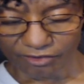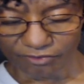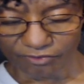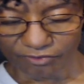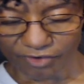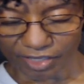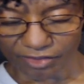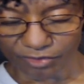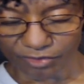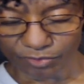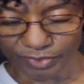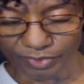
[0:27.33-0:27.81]

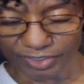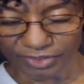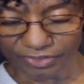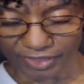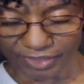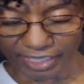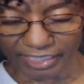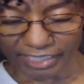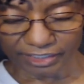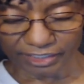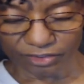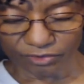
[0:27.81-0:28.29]
Father, we
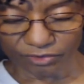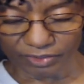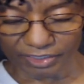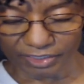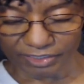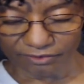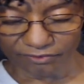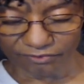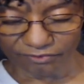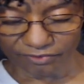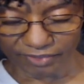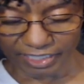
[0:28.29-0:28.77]
thank you
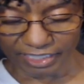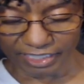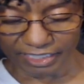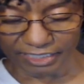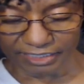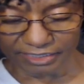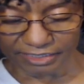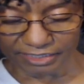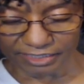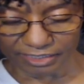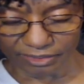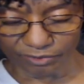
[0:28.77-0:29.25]
in
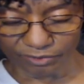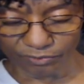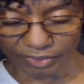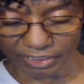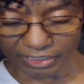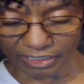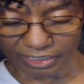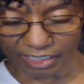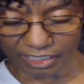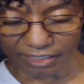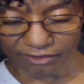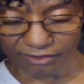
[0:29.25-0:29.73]
advance and
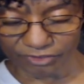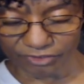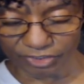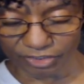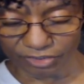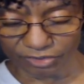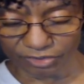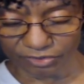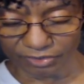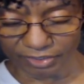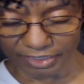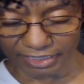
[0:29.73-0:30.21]
we love
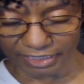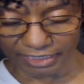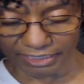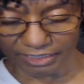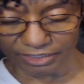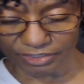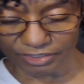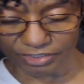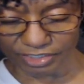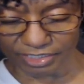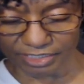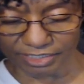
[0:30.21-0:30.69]
you.
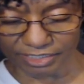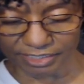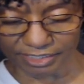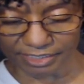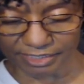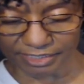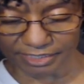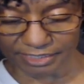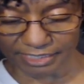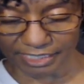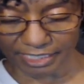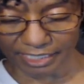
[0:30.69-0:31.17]
In
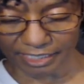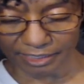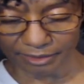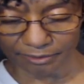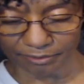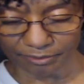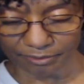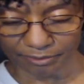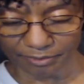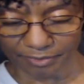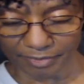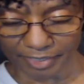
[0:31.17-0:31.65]
Jesus' name,
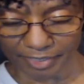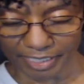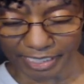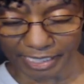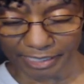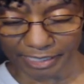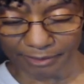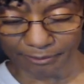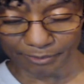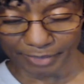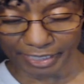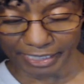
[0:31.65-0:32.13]

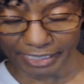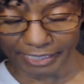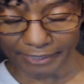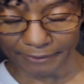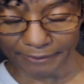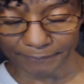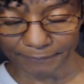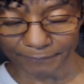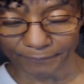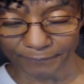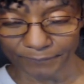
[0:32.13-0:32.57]
amen.